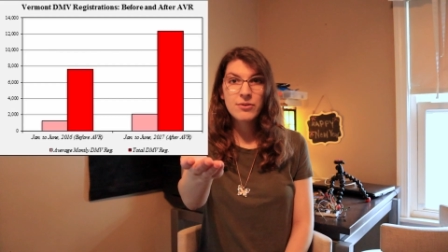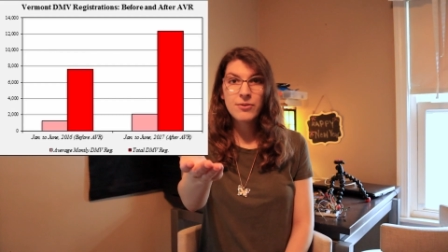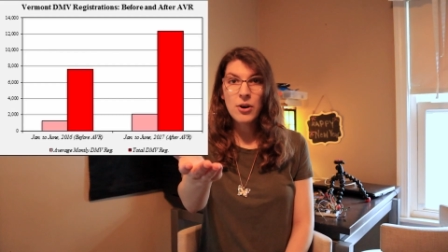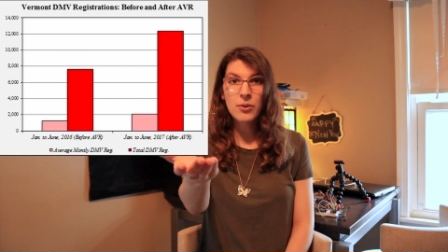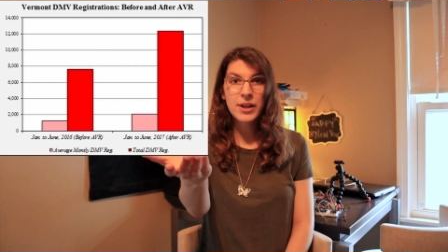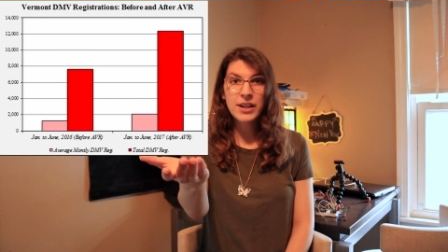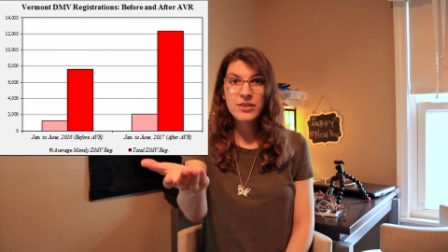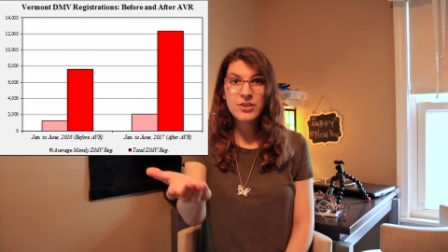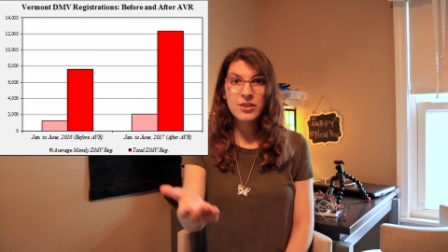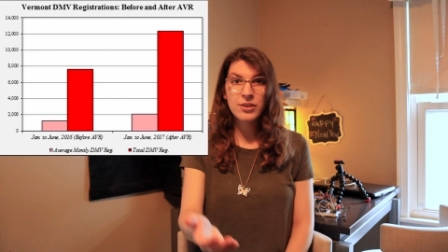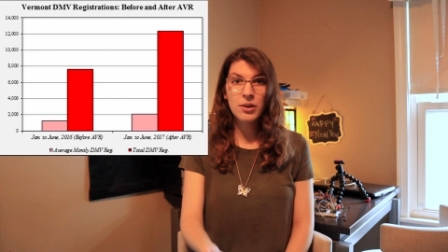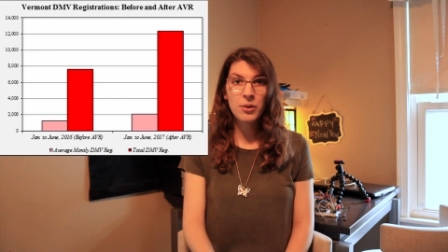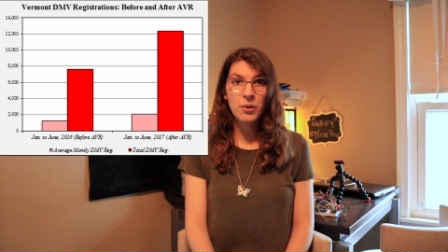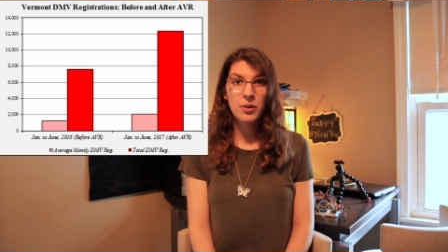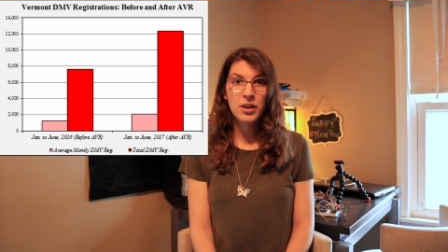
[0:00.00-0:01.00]
with voting
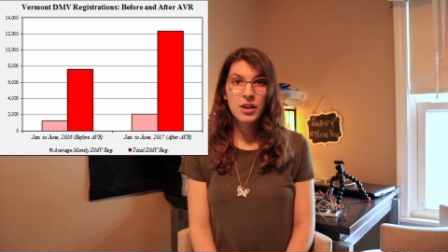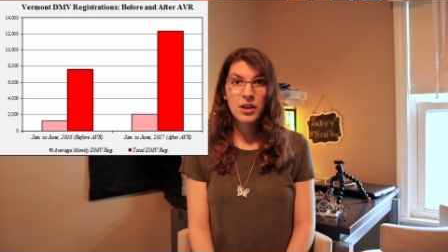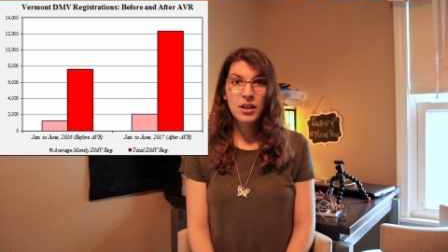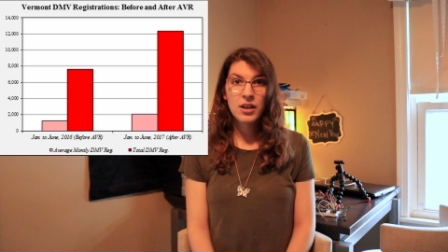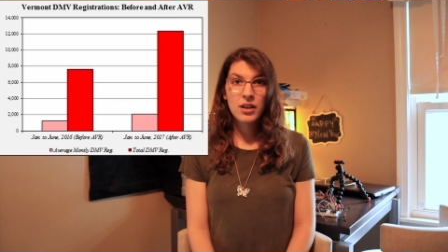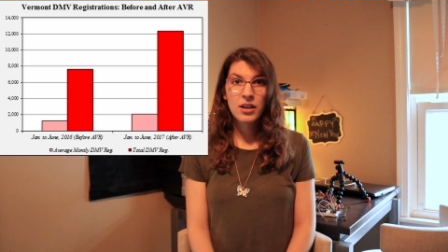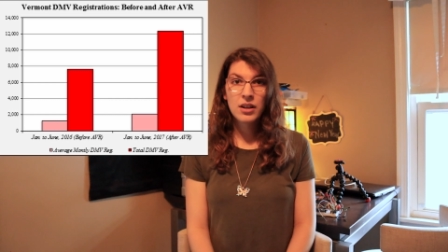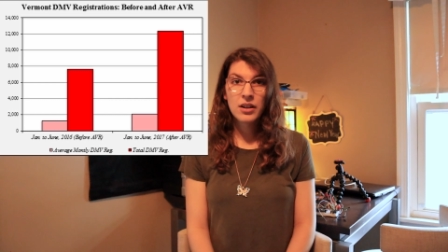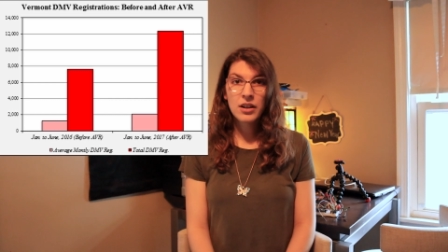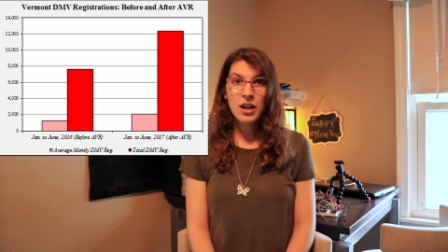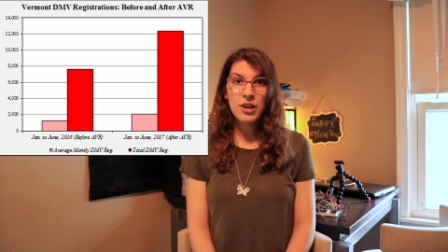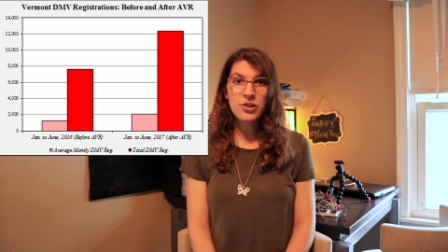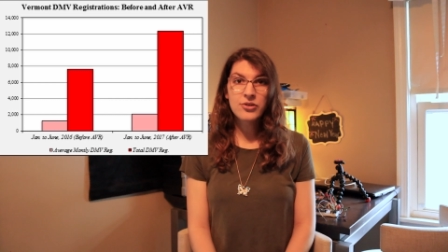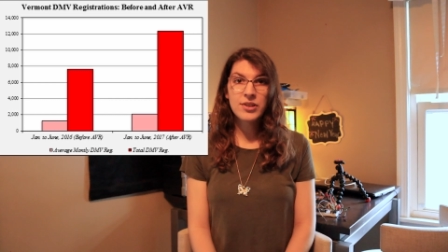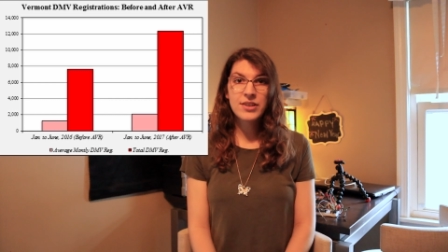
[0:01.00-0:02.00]
too.
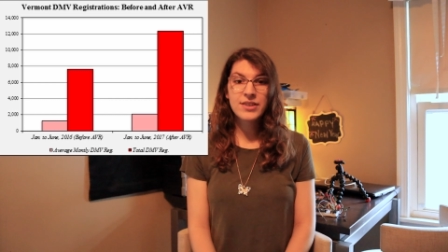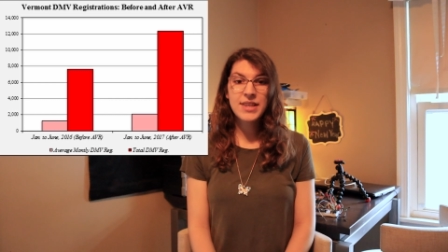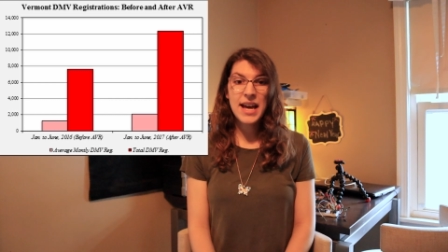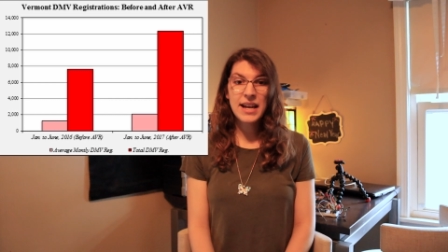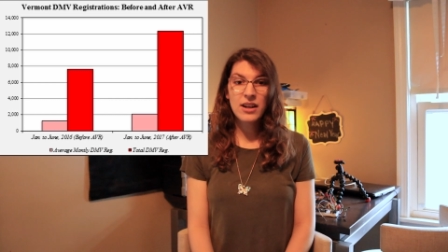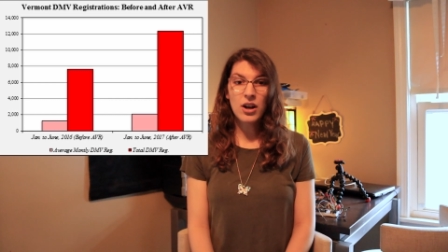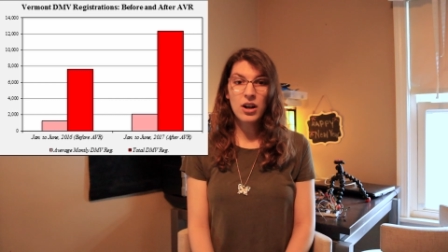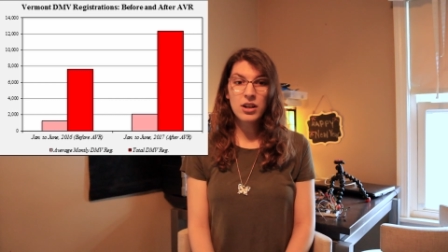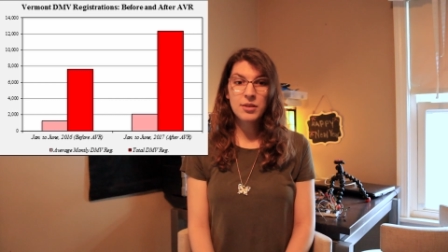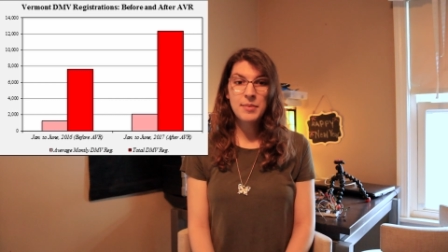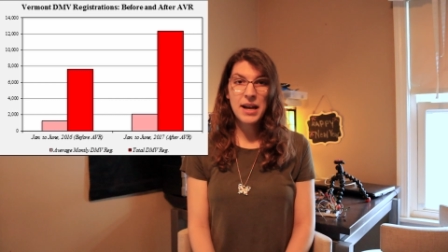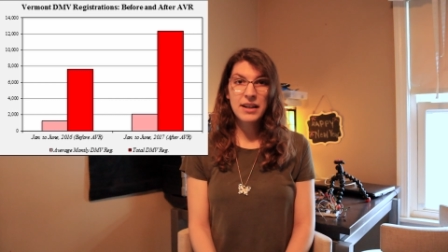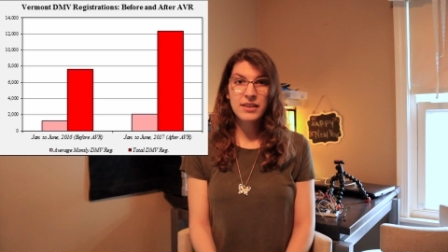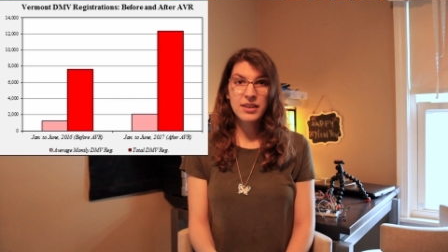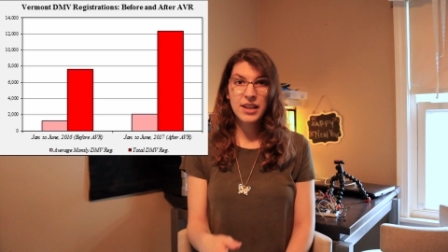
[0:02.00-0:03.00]
Countries that
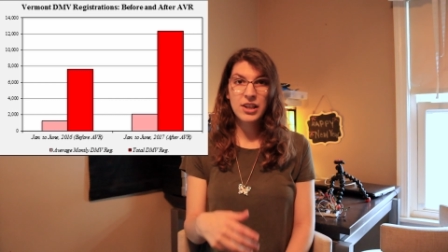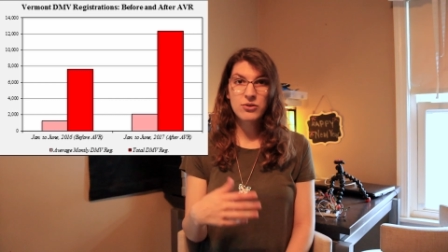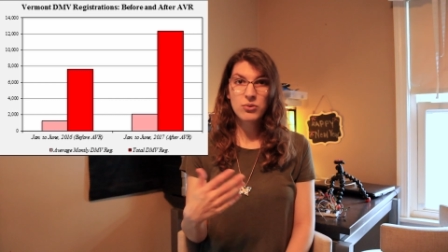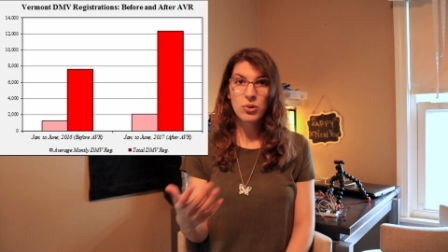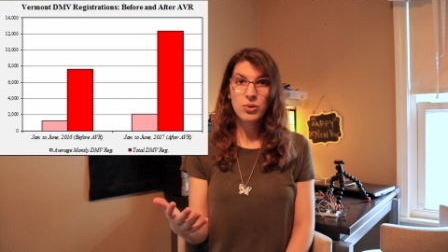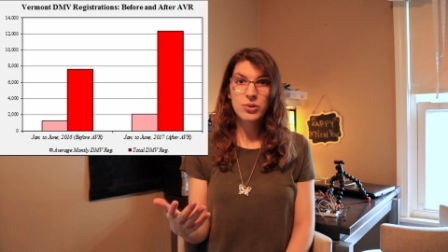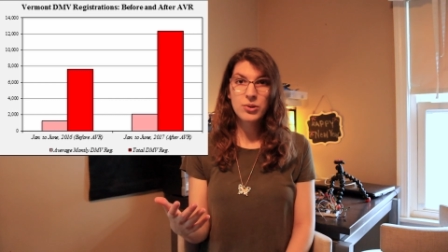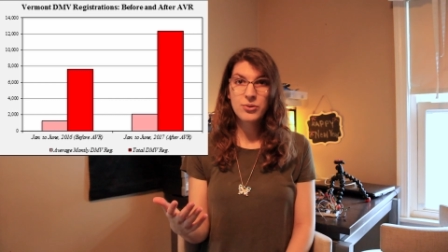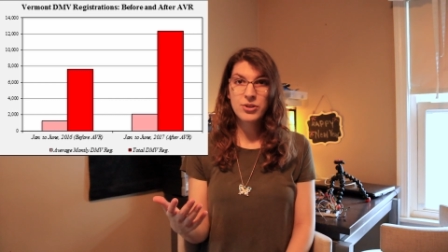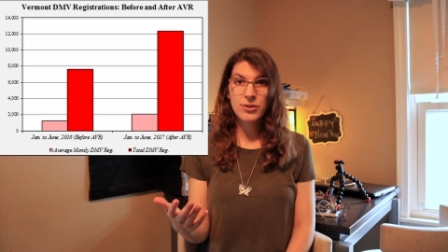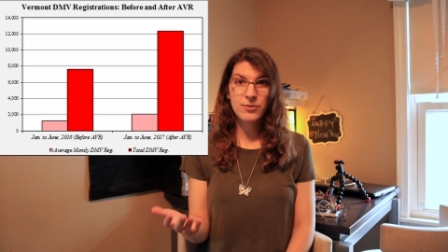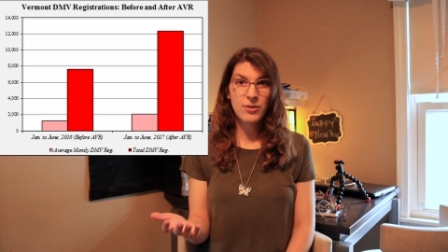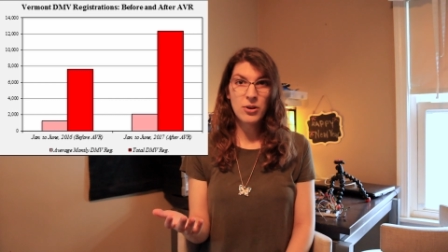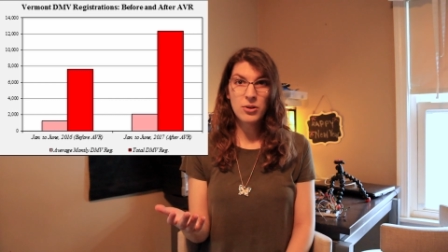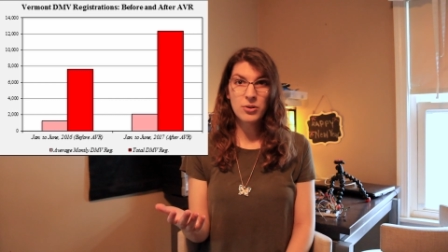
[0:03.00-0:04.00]
automatically enroll you to
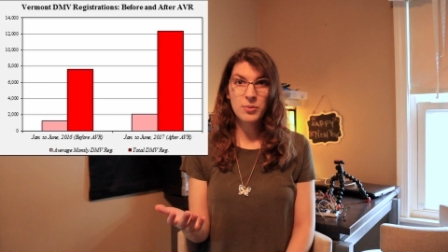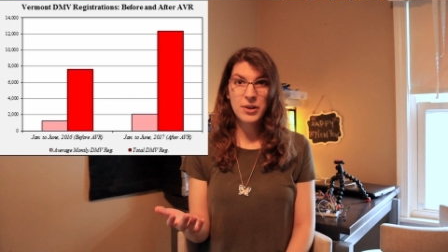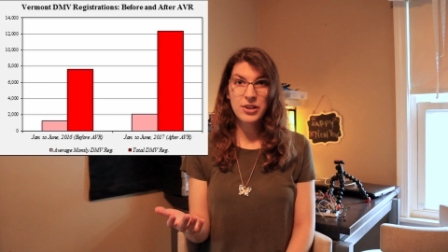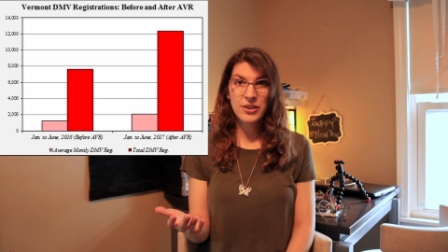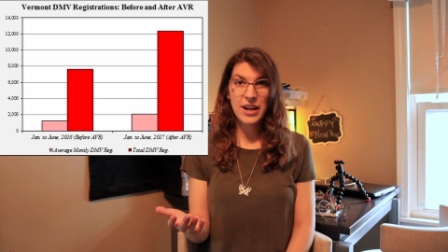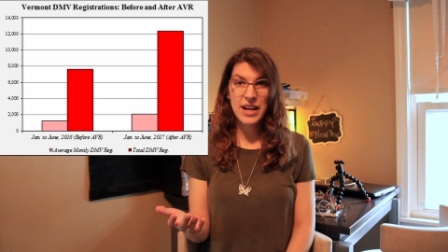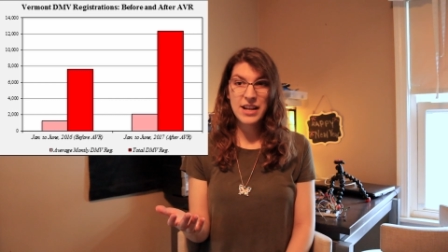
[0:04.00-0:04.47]
vote when you're